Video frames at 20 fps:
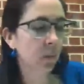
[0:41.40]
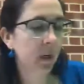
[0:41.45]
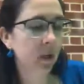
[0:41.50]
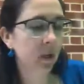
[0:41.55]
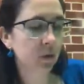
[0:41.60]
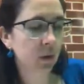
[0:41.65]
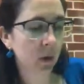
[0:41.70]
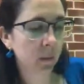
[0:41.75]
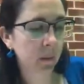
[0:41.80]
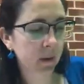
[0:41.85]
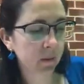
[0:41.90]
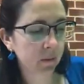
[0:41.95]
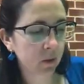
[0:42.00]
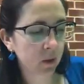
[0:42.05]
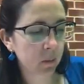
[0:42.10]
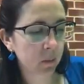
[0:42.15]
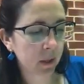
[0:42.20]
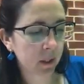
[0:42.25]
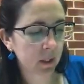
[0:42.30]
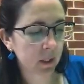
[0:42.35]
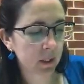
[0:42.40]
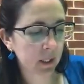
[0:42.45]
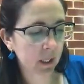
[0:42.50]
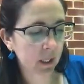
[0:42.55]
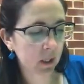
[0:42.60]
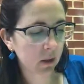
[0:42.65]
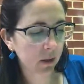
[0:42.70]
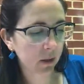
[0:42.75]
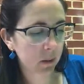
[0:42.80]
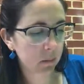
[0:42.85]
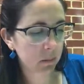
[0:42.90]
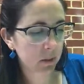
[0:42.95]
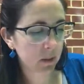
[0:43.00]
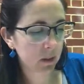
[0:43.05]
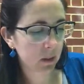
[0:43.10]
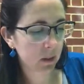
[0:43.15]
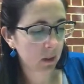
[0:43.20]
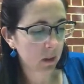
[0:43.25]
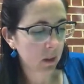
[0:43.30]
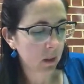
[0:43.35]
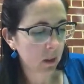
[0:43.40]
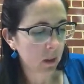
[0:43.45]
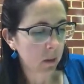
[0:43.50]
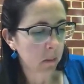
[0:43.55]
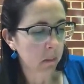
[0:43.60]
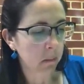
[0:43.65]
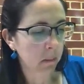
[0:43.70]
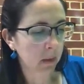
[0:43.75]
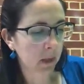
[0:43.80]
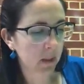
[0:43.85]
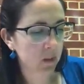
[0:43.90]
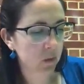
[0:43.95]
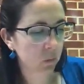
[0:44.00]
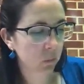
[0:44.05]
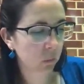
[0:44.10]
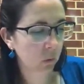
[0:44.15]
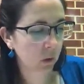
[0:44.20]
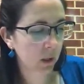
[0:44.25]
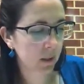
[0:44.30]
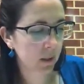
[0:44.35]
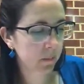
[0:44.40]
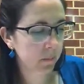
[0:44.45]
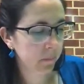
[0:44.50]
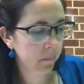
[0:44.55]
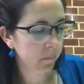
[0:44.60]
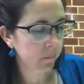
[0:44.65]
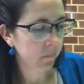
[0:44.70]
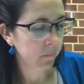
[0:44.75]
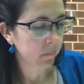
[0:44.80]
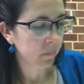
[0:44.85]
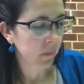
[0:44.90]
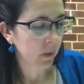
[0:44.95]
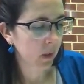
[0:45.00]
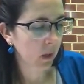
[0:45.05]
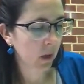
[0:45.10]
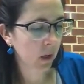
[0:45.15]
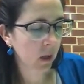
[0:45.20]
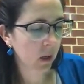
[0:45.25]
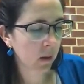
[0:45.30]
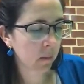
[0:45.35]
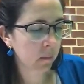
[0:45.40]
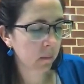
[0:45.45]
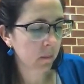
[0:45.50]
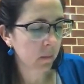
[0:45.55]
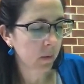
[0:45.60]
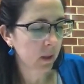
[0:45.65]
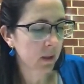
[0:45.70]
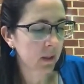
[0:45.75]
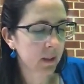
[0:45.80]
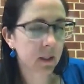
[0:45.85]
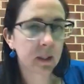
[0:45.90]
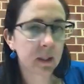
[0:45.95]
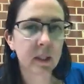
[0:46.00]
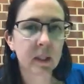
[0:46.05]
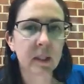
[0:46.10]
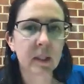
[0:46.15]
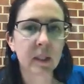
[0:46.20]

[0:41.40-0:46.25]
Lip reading: I draw my free body diagrams, mass 1, since it's